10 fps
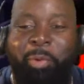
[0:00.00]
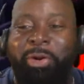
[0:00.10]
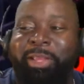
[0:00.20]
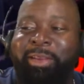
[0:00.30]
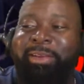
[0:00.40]

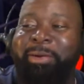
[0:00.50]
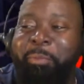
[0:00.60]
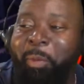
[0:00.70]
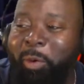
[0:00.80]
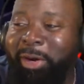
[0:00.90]
morning.
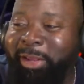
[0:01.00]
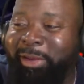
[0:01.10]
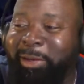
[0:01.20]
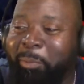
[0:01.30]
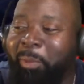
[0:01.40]
Good morning.
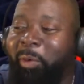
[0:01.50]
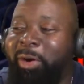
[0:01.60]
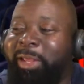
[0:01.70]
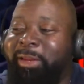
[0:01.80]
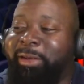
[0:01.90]
Good
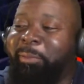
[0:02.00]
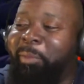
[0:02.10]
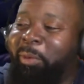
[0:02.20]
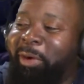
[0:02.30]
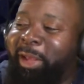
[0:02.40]
morning. Good
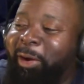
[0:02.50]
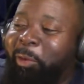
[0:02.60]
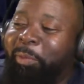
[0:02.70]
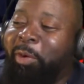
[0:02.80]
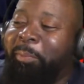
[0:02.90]
morning. I
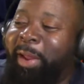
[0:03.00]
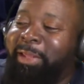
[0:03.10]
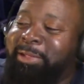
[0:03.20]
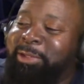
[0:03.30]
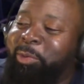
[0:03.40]
hope
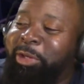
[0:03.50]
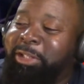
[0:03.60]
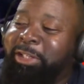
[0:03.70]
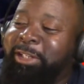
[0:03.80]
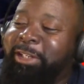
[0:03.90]
everybody is doing
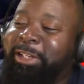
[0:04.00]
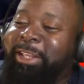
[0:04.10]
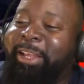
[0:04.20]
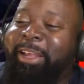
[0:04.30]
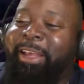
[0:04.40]
good.
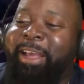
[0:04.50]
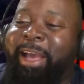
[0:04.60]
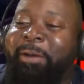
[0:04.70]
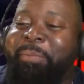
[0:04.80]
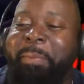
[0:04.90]

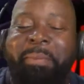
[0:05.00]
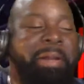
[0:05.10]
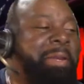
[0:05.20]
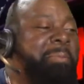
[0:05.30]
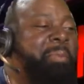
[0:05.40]
Happy
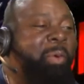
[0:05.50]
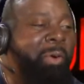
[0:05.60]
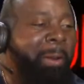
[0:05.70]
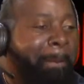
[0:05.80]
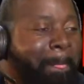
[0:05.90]
Monday
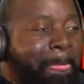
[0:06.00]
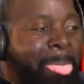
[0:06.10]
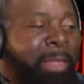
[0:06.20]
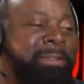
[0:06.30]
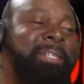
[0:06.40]
morning.
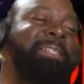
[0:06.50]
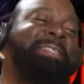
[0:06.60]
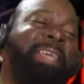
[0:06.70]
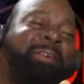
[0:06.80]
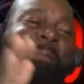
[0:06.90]
Good to
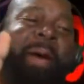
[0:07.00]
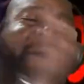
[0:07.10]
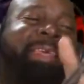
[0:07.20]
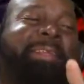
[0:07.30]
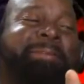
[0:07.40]
see
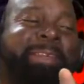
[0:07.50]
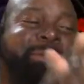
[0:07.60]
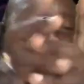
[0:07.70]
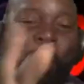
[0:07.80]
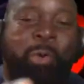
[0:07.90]
everybody.
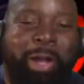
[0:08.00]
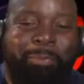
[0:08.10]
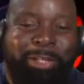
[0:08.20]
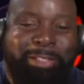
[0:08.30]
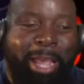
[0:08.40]
If you woke
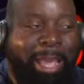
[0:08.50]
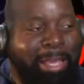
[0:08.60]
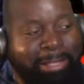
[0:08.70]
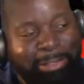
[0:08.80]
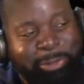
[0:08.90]
up
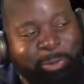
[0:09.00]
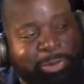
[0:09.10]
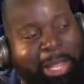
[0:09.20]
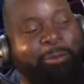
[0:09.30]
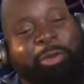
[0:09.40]
today, you
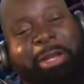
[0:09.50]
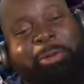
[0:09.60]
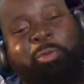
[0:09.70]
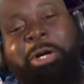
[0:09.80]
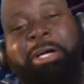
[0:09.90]

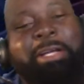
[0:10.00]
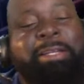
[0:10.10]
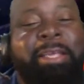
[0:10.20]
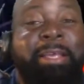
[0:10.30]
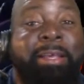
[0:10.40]
definitely
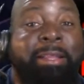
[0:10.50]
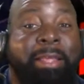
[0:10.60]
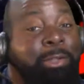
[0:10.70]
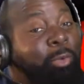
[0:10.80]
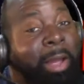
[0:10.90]
won.
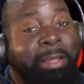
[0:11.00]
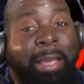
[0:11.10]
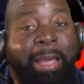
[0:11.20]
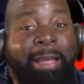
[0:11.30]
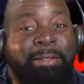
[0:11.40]
That's right,
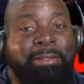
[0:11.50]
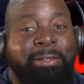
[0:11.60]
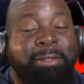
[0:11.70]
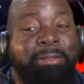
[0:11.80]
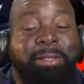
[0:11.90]
guys.
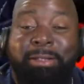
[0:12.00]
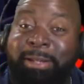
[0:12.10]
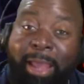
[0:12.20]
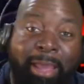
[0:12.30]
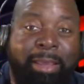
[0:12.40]

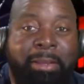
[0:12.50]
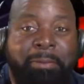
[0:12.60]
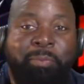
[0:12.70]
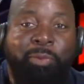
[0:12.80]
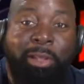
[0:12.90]

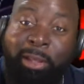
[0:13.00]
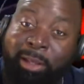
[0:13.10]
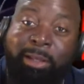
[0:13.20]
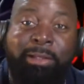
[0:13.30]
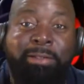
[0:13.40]
Today
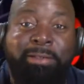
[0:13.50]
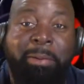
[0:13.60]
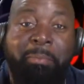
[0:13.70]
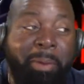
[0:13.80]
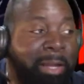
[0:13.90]
is
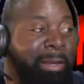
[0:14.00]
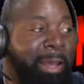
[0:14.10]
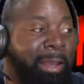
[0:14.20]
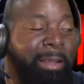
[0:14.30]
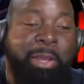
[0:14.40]

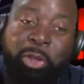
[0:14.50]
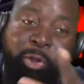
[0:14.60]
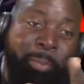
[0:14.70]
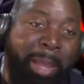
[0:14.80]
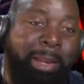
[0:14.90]
Monday.
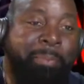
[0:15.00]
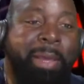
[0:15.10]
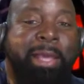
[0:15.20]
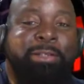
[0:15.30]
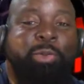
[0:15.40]
You made it
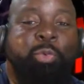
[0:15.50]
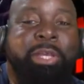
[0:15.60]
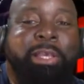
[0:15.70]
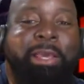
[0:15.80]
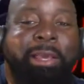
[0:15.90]
past the
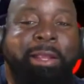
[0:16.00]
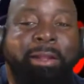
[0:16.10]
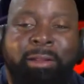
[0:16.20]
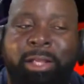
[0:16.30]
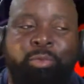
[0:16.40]
weekend.
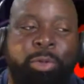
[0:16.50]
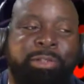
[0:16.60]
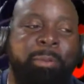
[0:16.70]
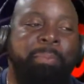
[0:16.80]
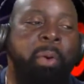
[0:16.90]
That's
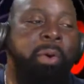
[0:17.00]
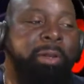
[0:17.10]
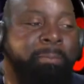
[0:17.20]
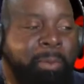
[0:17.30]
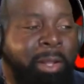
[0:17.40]
what's
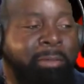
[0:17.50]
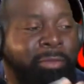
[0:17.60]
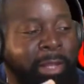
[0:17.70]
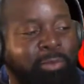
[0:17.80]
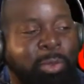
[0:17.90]
important.
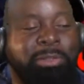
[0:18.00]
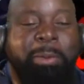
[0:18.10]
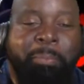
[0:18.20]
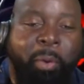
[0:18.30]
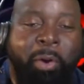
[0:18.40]
That's what's
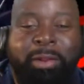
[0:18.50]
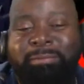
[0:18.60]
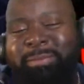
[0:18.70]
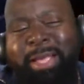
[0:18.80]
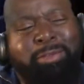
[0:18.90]

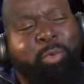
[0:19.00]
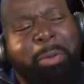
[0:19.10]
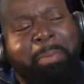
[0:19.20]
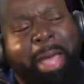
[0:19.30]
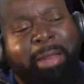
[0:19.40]
important. That's
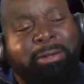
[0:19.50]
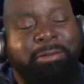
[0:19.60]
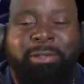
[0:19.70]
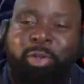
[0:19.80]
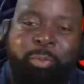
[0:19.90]
what
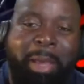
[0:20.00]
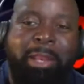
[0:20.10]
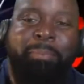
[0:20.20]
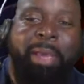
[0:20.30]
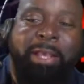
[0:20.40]
matters. You
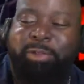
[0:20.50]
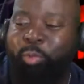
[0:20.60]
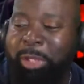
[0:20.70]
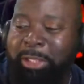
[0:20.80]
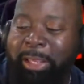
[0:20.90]
made it past the
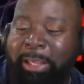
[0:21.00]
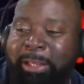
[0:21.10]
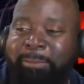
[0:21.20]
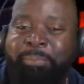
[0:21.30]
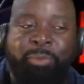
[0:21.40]

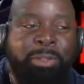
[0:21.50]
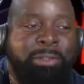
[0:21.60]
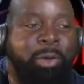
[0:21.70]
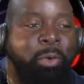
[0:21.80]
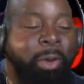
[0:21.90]
weekend.
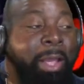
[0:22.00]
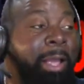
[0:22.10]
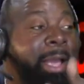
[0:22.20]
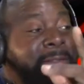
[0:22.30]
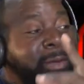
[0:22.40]
So, hey,
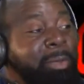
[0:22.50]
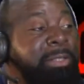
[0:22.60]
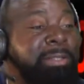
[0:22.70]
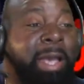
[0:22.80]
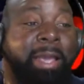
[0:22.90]
guys, I'm
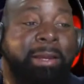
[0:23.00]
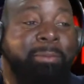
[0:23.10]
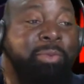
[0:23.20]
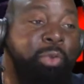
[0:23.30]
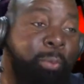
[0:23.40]
excited.
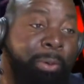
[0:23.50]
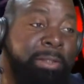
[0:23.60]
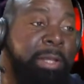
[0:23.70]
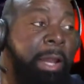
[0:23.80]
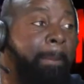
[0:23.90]
I'm super
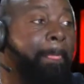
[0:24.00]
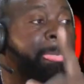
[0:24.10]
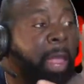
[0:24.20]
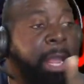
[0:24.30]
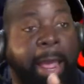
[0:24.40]
excited.
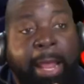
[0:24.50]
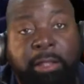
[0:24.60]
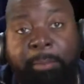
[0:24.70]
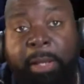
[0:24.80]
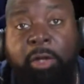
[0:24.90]
Hey, I'd
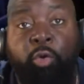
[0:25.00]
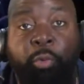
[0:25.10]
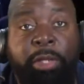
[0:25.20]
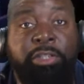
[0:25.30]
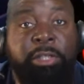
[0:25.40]
like to make a
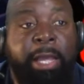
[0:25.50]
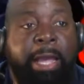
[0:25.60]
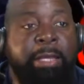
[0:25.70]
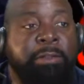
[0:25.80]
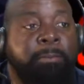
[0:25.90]
correction,
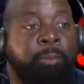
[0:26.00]
guys.